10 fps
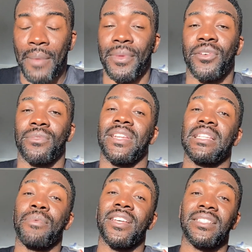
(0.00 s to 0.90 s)
Because when
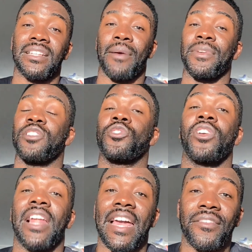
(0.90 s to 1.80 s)
this person's coming into
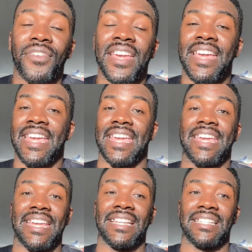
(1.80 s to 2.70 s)
your life,
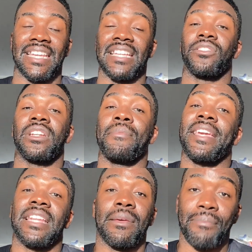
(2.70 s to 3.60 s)
it's going to
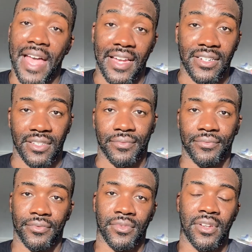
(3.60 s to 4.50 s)
make an impact.
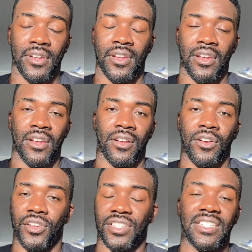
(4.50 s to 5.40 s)

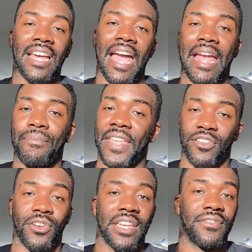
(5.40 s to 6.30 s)
Because the time that
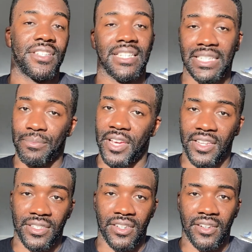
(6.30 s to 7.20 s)
you're giving to this
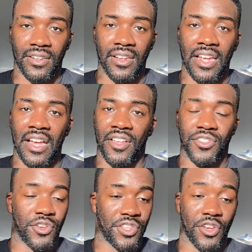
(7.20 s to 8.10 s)
person,
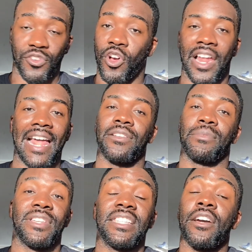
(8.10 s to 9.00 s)
you're not allowed to
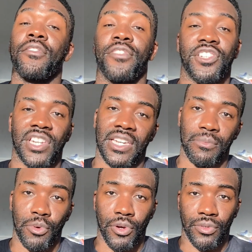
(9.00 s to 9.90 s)
be selfish
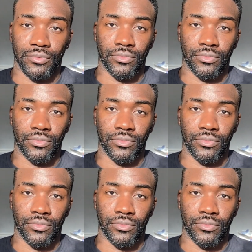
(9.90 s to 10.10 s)
anymore.